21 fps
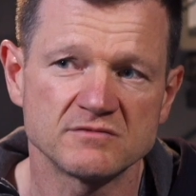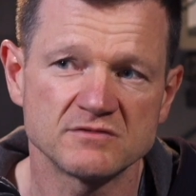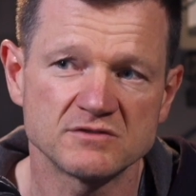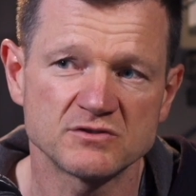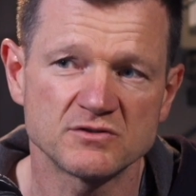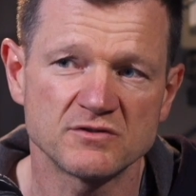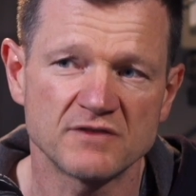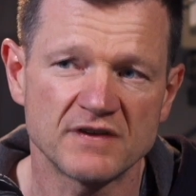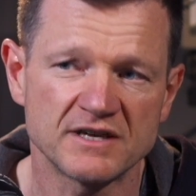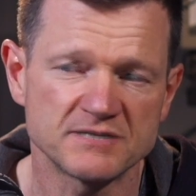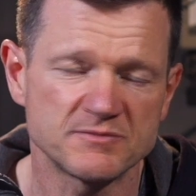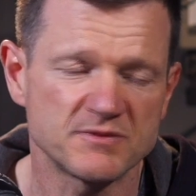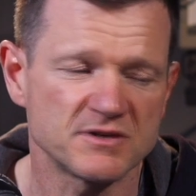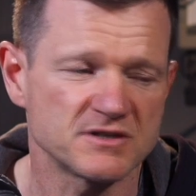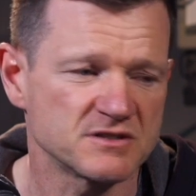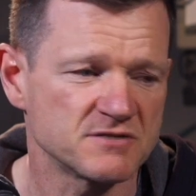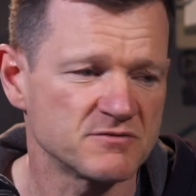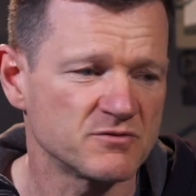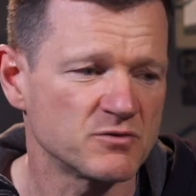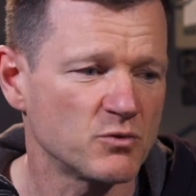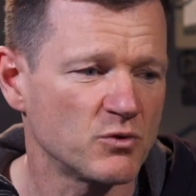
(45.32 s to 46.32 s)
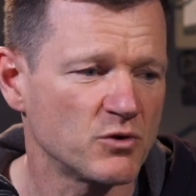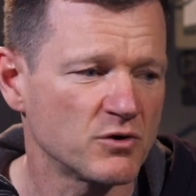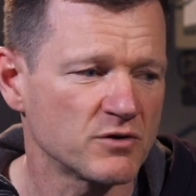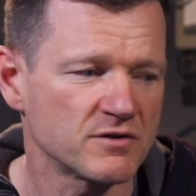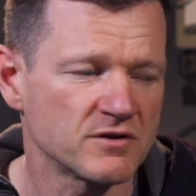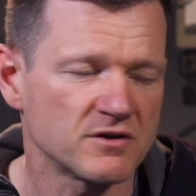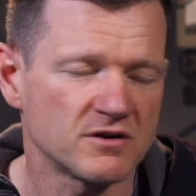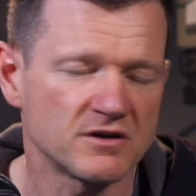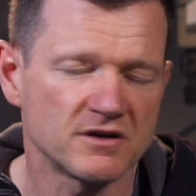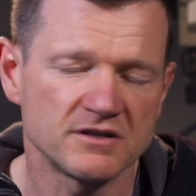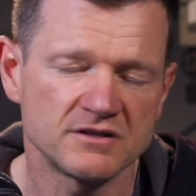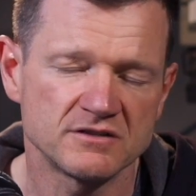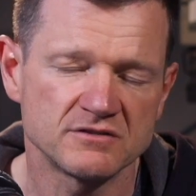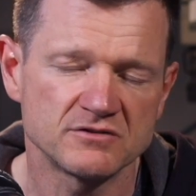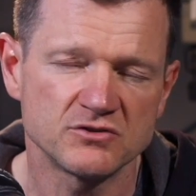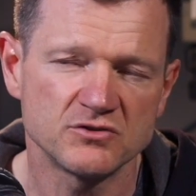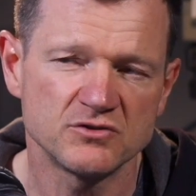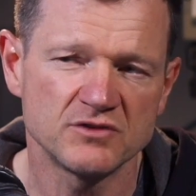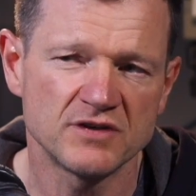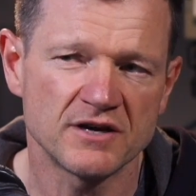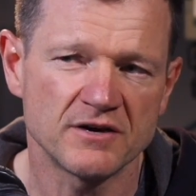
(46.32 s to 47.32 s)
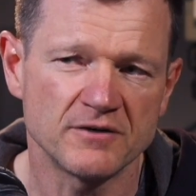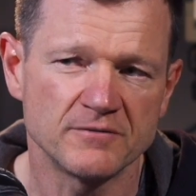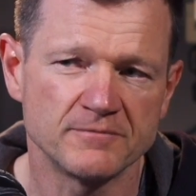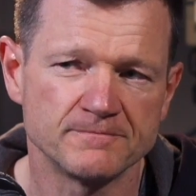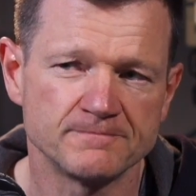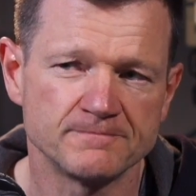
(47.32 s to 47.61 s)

sort of aspects of the work that I do now.